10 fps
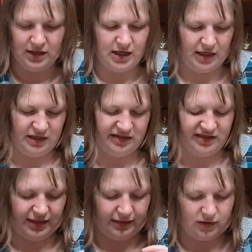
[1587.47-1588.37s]
I
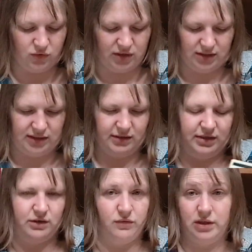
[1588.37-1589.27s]
think, who can kill.
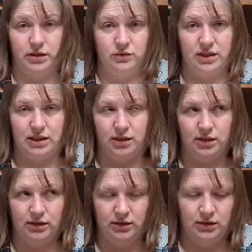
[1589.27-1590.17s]
I don't think you can
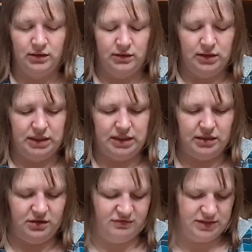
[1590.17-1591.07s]

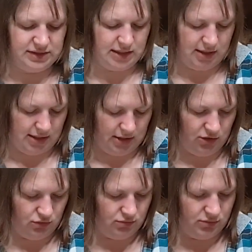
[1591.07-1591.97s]
kill if he's not on
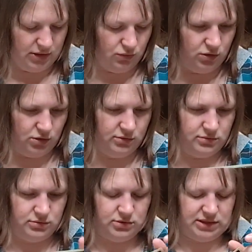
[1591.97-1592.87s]
you, but we'll
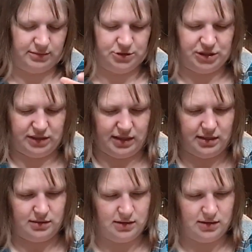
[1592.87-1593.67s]
double check that.